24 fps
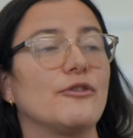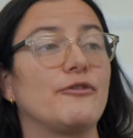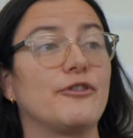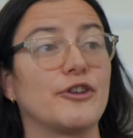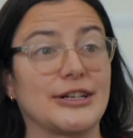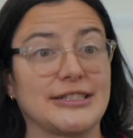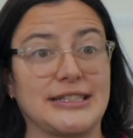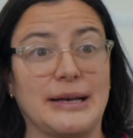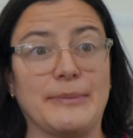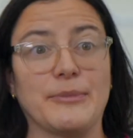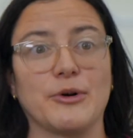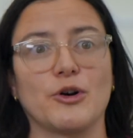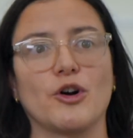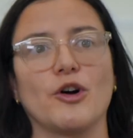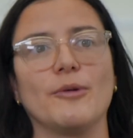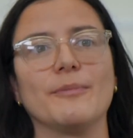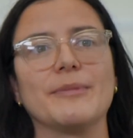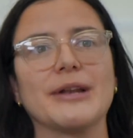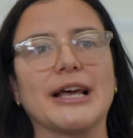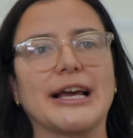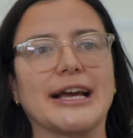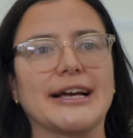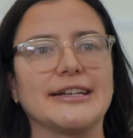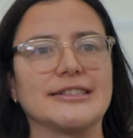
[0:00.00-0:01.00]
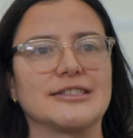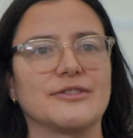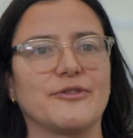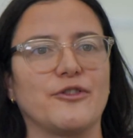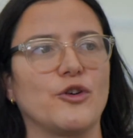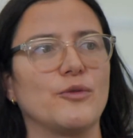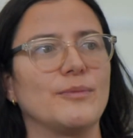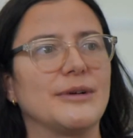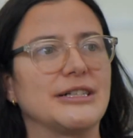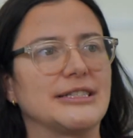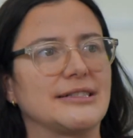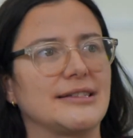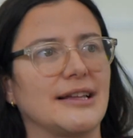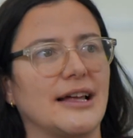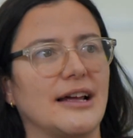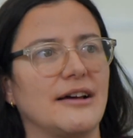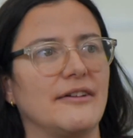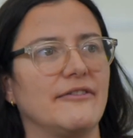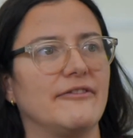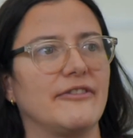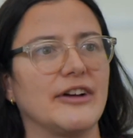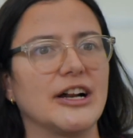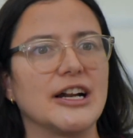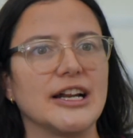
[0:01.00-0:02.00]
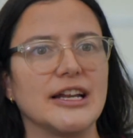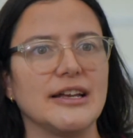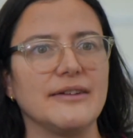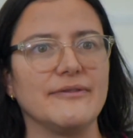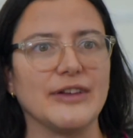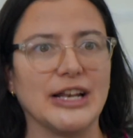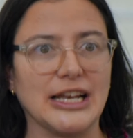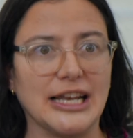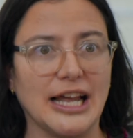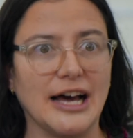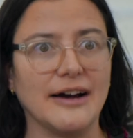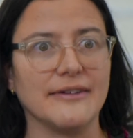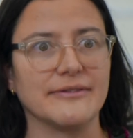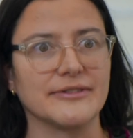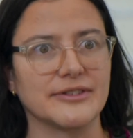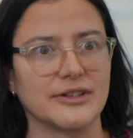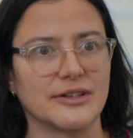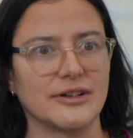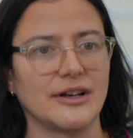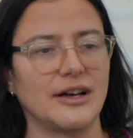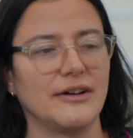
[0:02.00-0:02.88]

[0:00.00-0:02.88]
for example, complicates formats that are very beloved